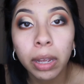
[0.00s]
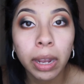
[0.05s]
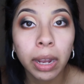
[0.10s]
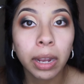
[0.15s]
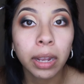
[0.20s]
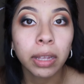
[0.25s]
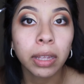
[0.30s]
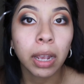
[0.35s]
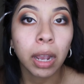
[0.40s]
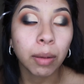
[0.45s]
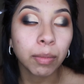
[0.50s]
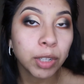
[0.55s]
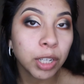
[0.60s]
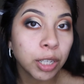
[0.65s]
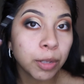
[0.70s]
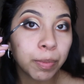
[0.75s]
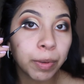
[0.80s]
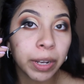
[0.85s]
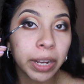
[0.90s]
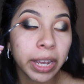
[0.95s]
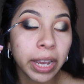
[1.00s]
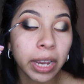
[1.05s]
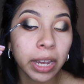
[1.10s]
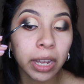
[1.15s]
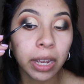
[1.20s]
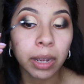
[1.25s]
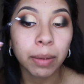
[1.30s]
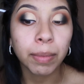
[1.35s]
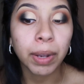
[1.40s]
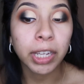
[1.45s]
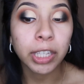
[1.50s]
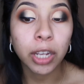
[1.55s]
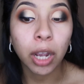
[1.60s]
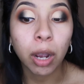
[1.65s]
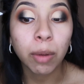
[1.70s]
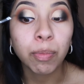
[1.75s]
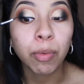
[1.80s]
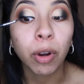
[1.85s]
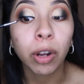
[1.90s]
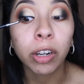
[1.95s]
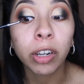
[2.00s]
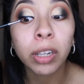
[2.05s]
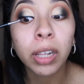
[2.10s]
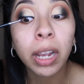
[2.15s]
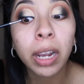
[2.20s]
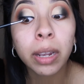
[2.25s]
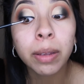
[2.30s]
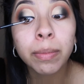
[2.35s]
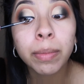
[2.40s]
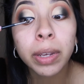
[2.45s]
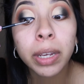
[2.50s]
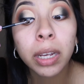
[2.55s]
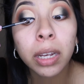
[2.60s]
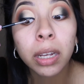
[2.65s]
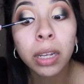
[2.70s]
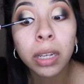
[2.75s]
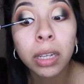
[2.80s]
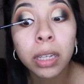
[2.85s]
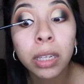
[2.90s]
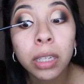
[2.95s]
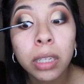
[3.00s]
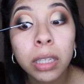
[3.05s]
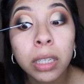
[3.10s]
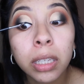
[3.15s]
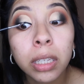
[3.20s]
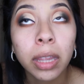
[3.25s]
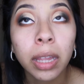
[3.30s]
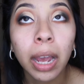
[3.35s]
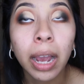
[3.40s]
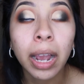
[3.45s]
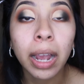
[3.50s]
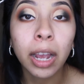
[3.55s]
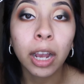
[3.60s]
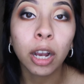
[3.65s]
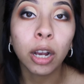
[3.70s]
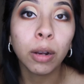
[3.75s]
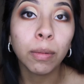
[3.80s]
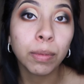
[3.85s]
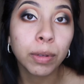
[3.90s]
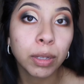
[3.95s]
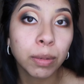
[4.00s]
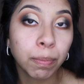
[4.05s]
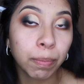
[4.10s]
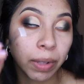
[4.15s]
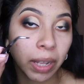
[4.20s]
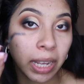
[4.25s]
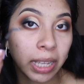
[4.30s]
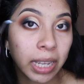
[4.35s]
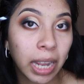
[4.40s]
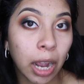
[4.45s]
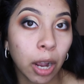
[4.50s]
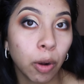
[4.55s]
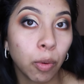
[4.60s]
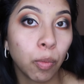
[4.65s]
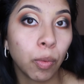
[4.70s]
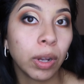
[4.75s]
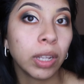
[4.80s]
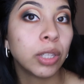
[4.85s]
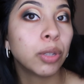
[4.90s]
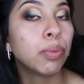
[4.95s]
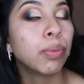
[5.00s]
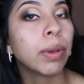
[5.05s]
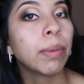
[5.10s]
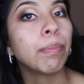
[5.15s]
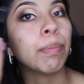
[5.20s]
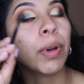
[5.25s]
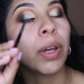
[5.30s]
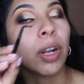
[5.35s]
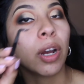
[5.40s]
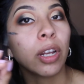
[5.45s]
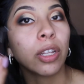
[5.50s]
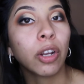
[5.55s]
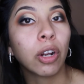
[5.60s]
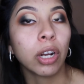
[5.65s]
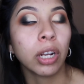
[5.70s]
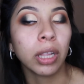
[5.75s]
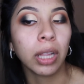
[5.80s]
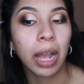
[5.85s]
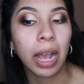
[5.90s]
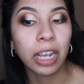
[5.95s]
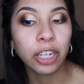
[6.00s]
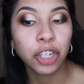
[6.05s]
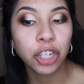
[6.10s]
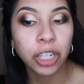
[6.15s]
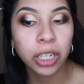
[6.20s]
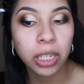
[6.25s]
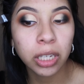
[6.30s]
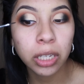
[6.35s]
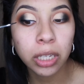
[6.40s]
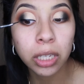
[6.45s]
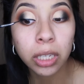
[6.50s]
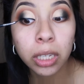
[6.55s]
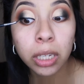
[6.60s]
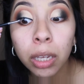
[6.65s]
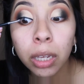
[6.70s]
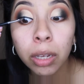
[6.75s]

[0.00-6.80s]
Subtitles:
And I'm just putting it in my top waterline because that helps blend out once we put on our lashes.